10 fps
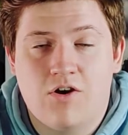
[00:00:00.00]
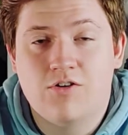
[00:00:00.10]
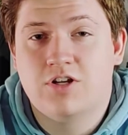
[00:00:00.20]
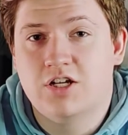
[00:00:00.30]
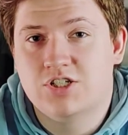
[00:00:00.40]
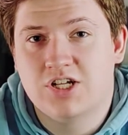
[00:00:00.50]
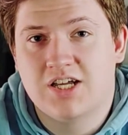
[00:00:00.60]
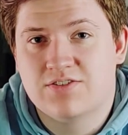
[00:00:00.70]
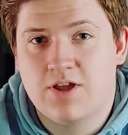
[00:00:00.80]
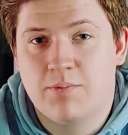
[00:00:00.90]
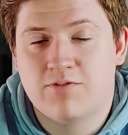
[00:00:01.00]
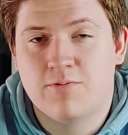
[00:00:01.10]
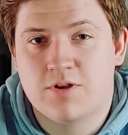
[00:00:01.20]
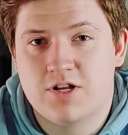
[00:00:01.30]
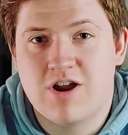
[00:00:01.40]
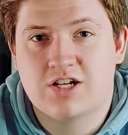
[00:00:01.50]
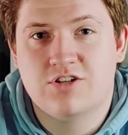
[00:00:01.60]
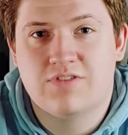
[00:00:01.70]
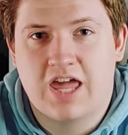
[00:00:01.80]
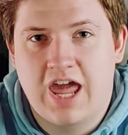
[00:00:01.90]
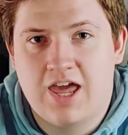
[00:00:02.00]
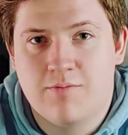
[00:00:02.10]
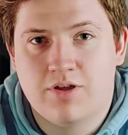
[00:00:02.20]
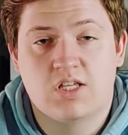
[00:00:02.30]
heard gunshots coming from the direction of the camp.